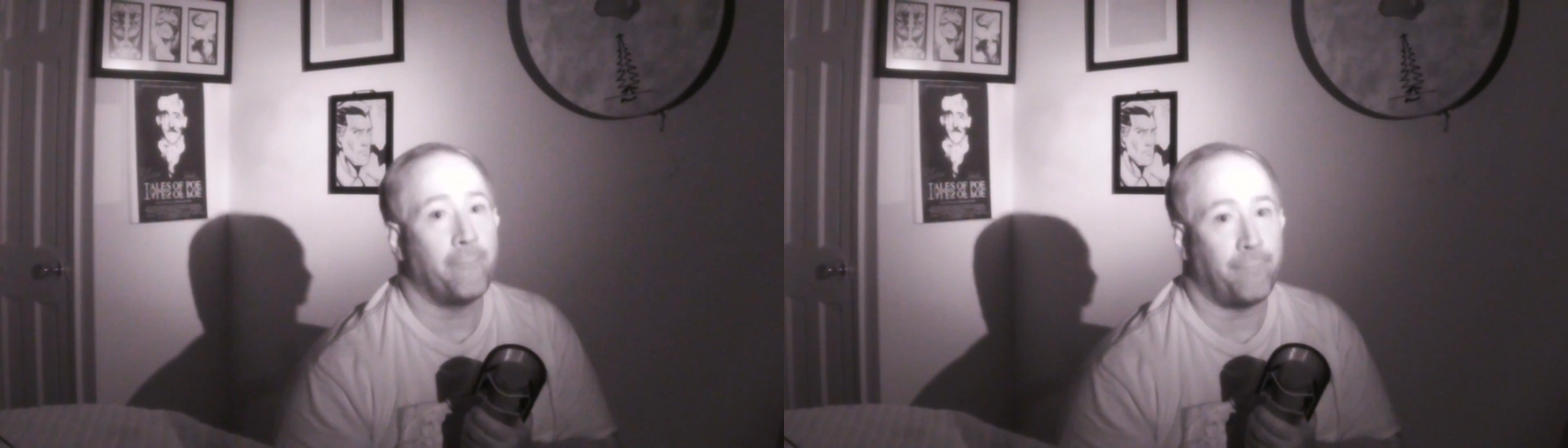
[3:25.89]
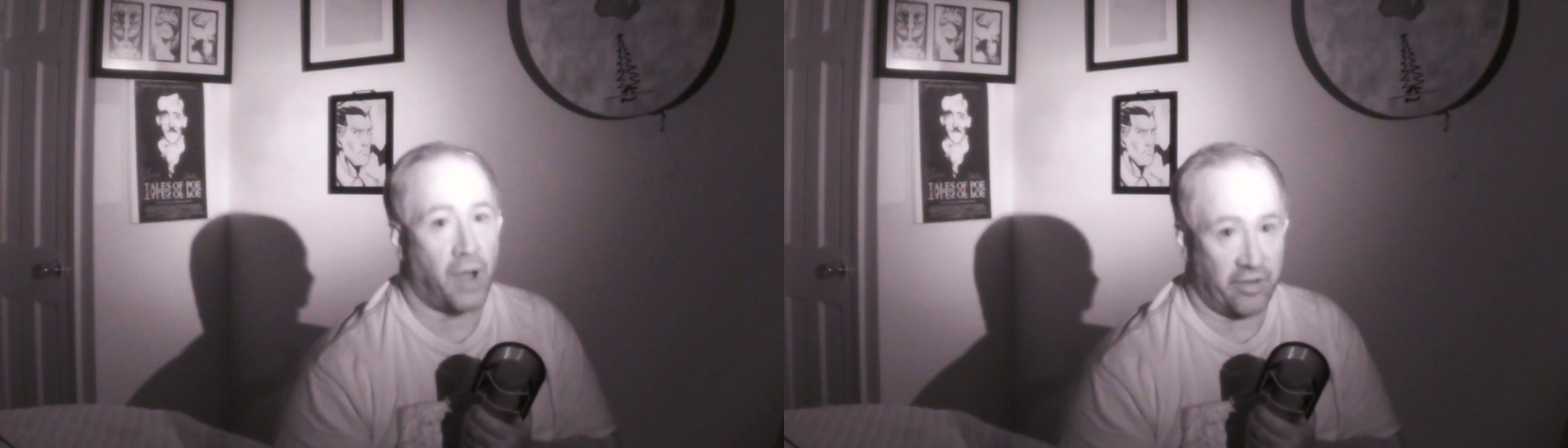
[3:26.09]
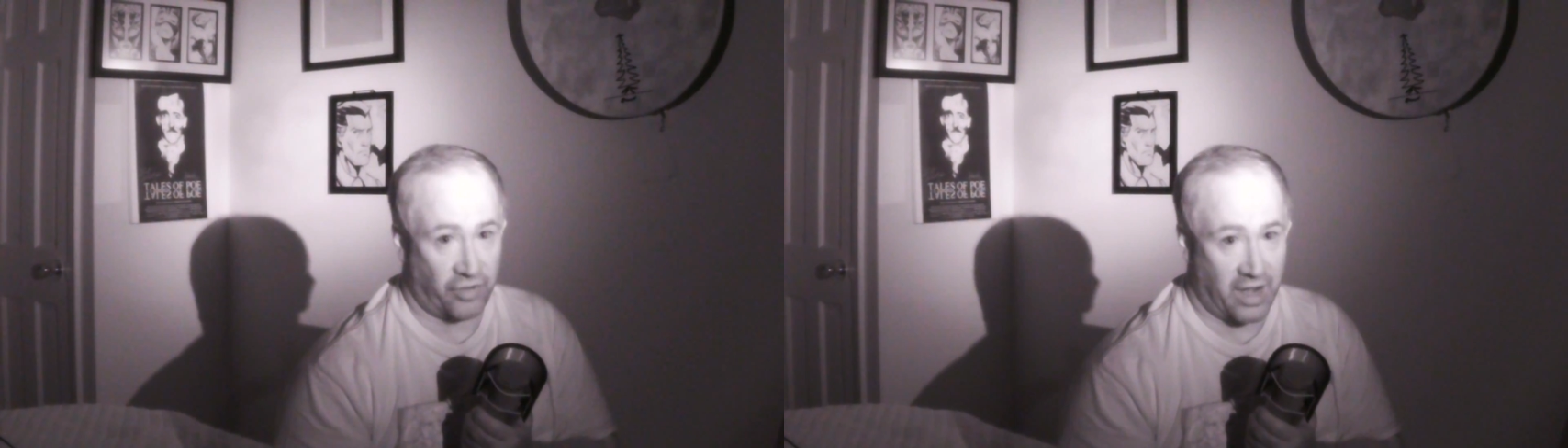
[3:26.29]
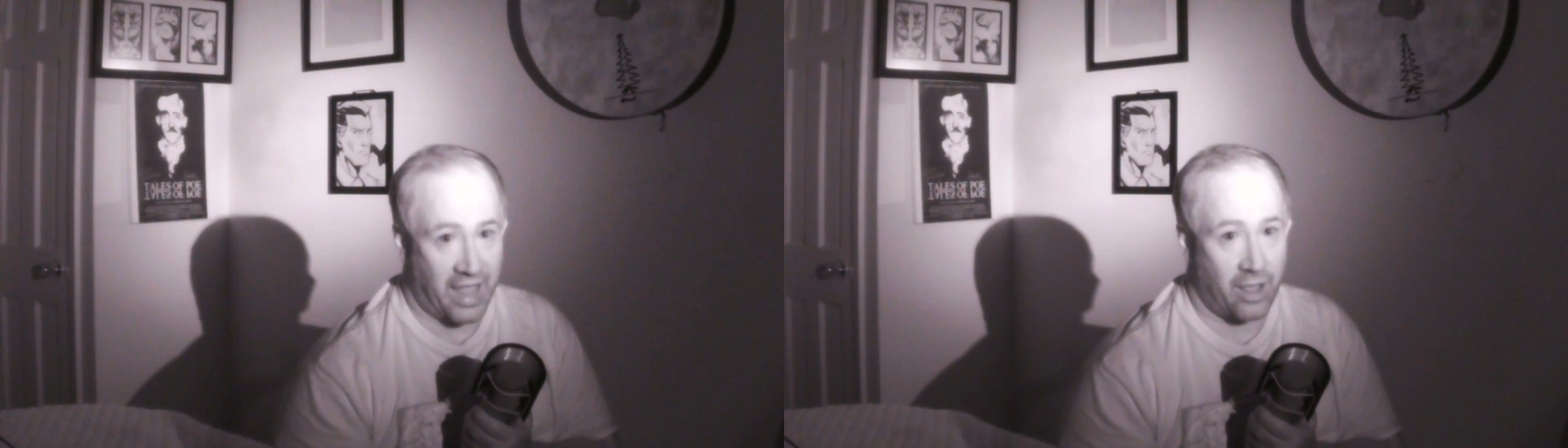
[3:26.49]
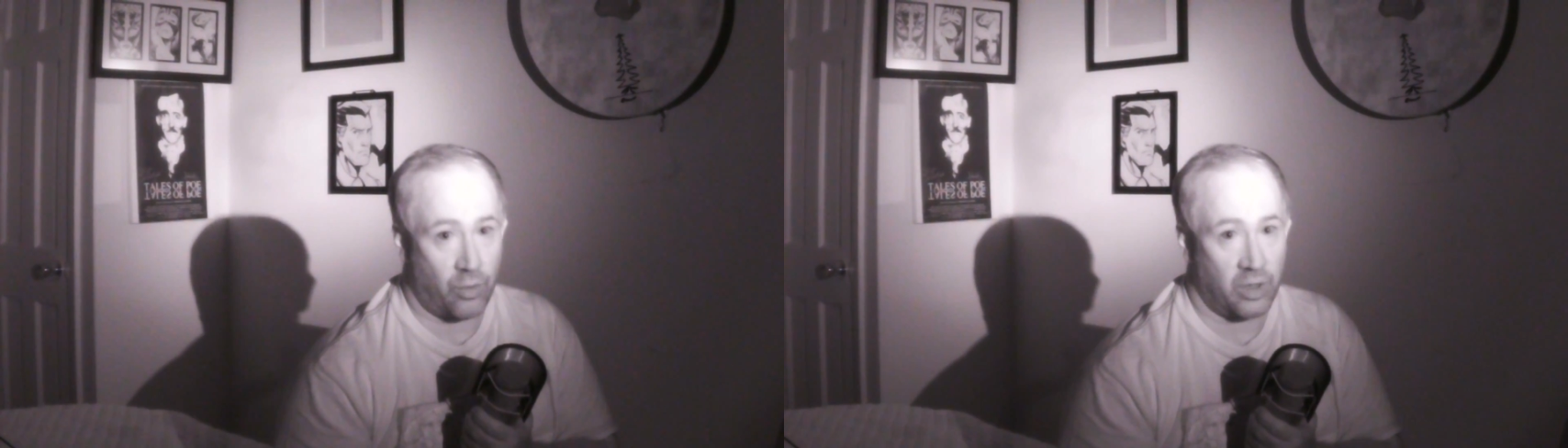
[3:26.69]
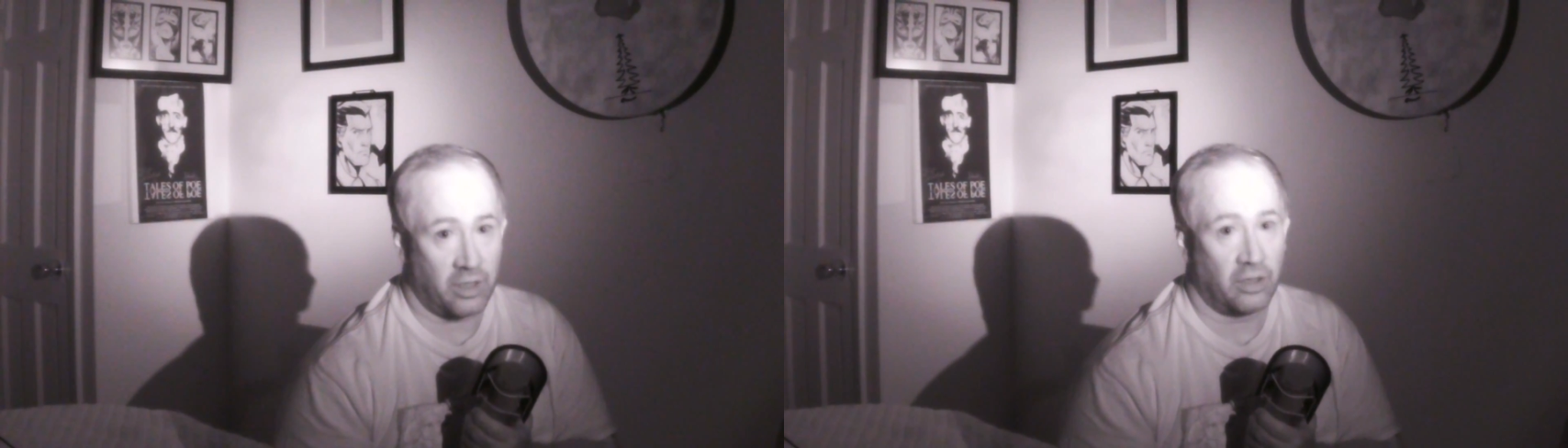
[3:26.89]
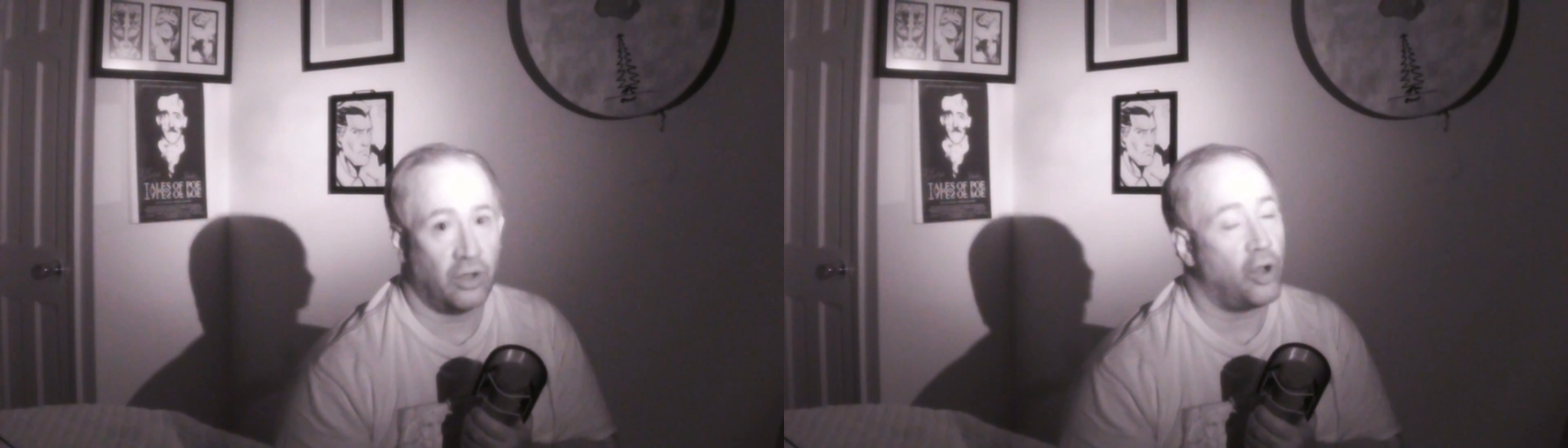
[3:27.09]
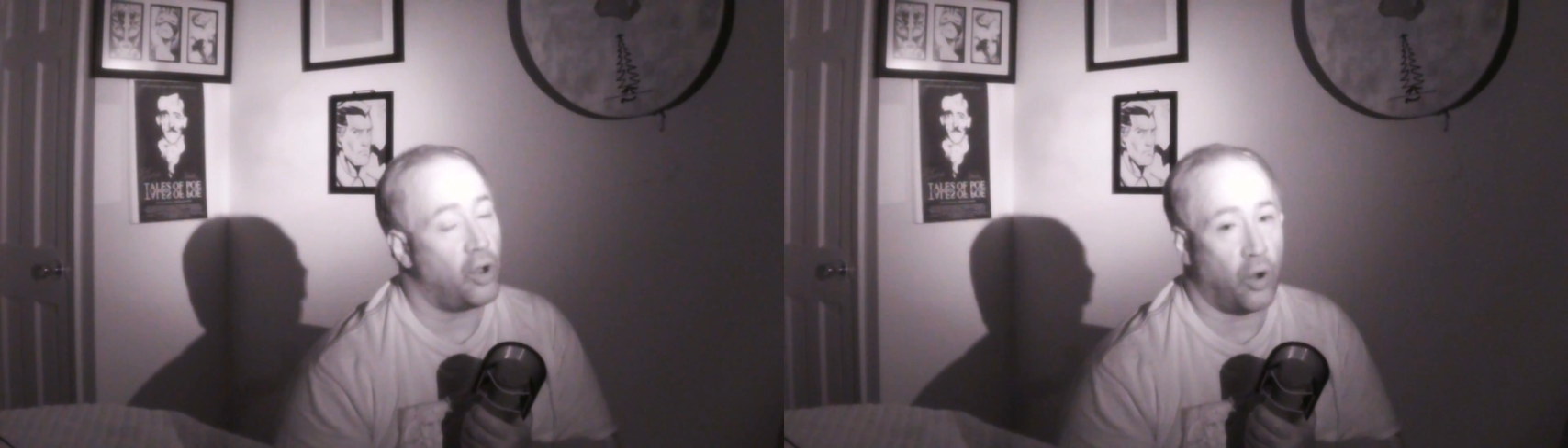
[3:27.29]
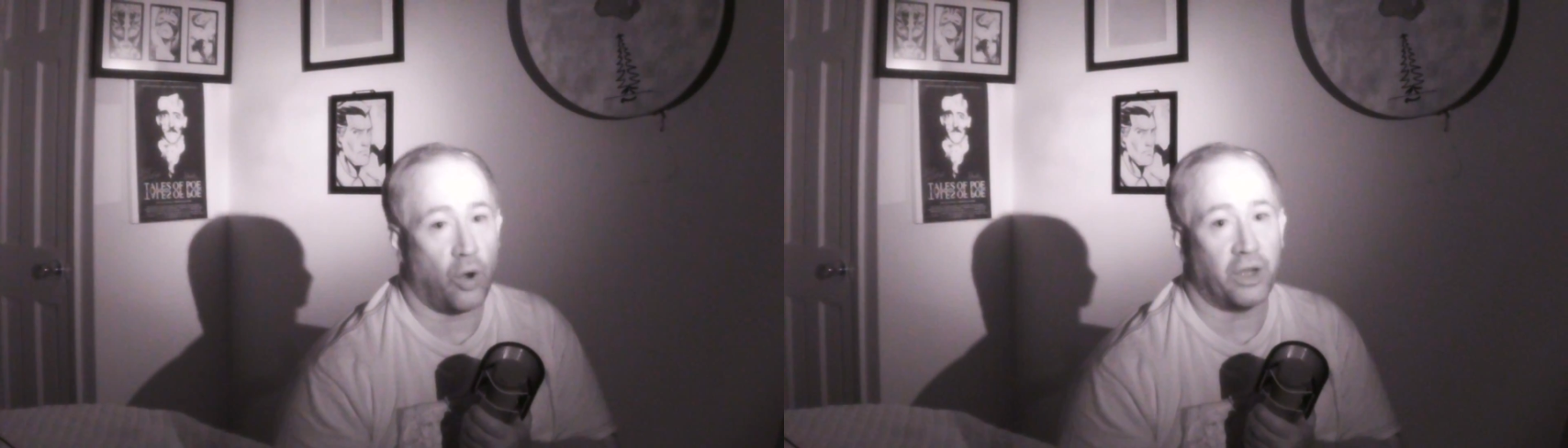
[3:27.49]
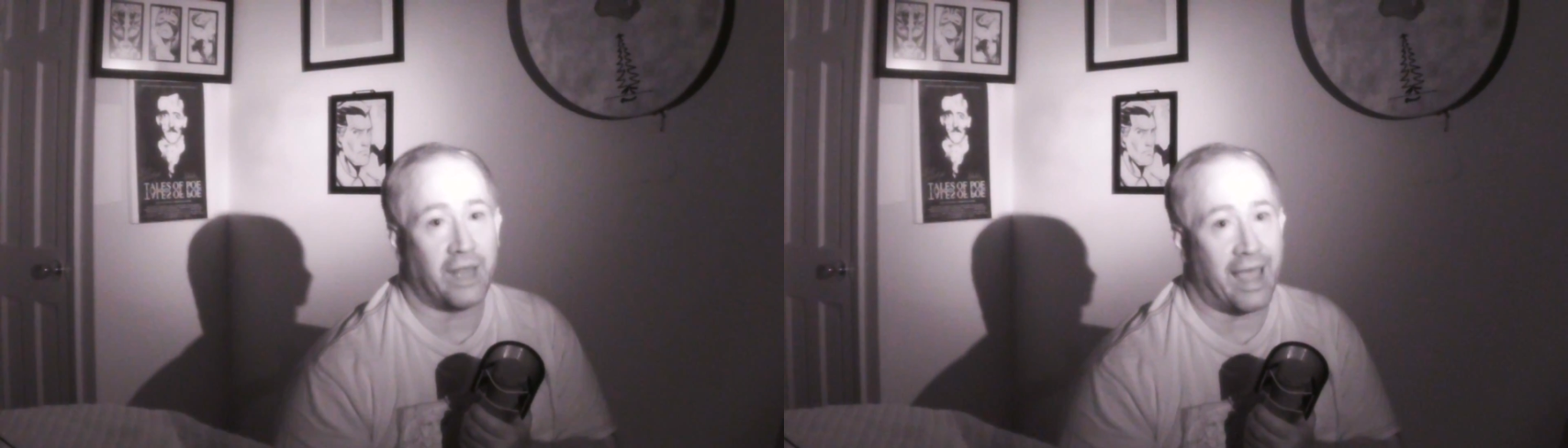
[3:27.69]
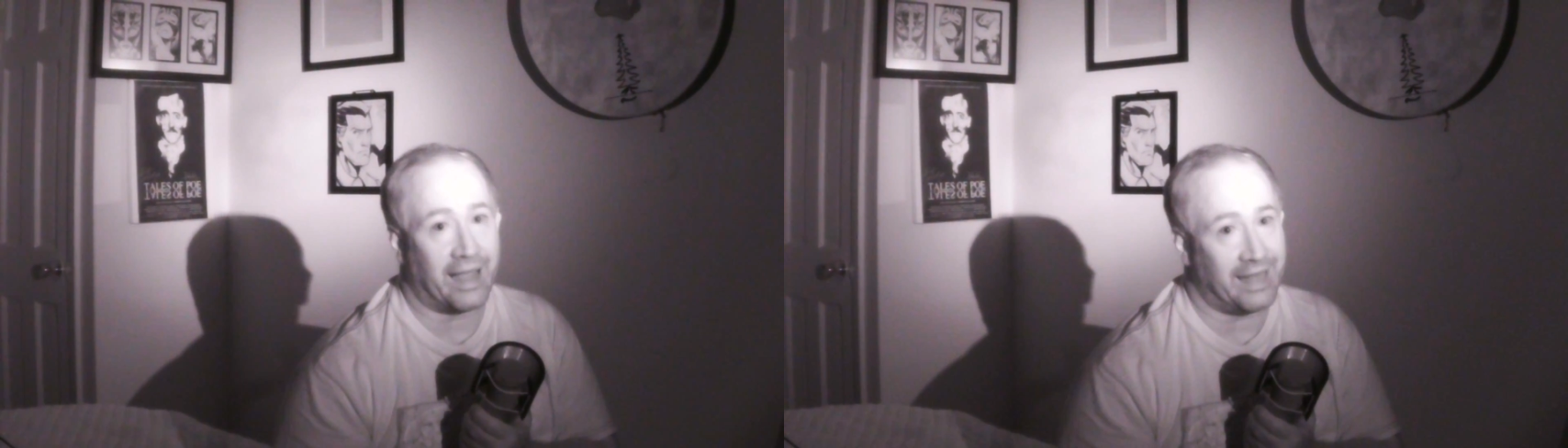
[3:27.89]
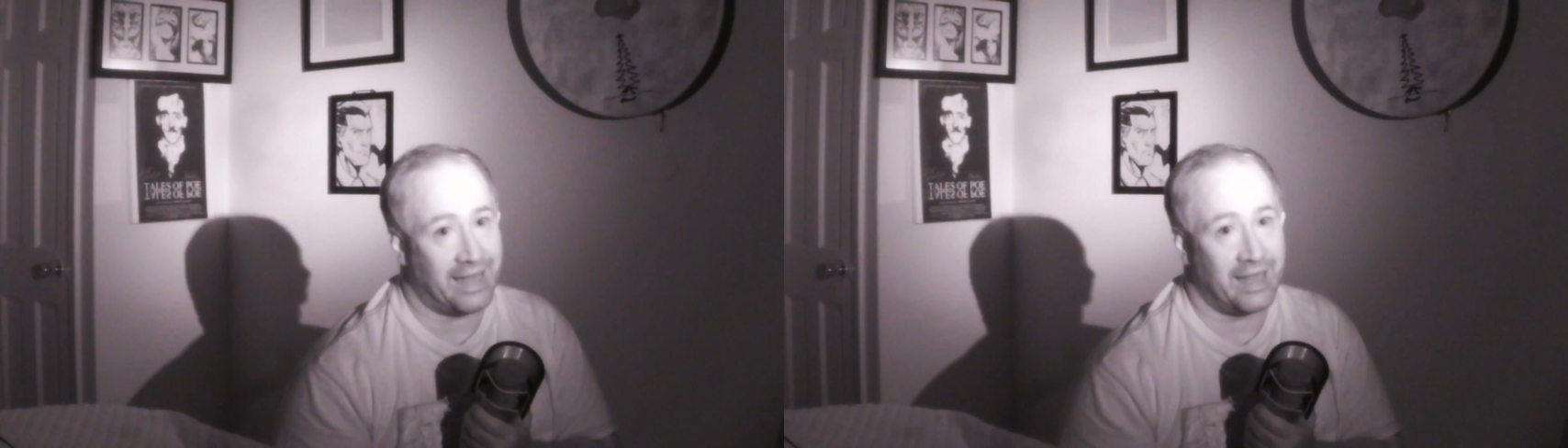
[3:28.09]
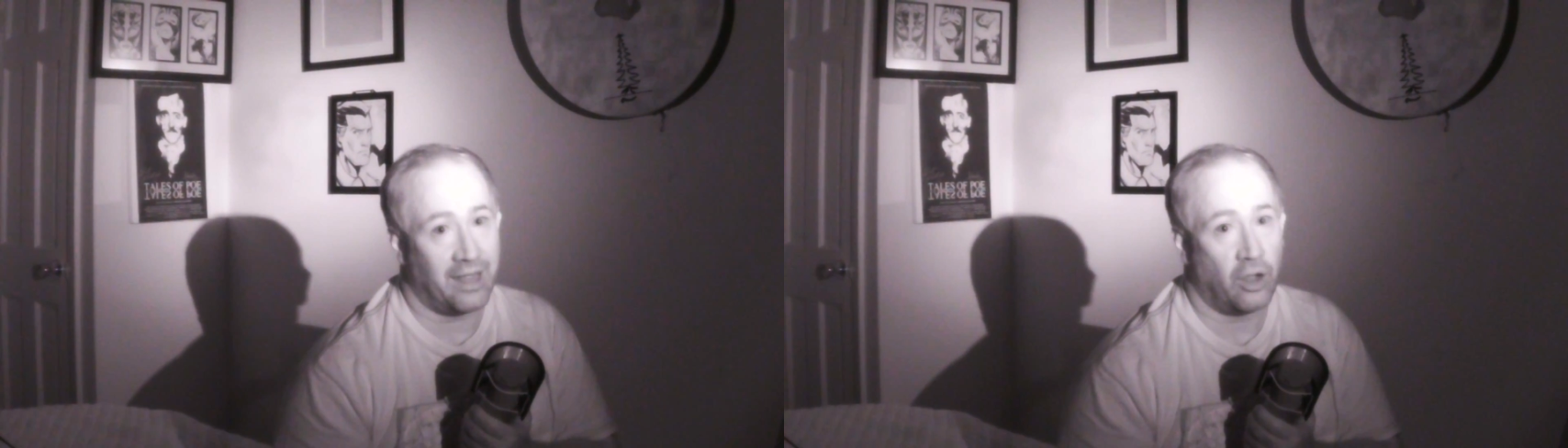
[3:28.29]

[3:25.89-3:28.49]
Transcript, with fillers: Bye for now. Onagi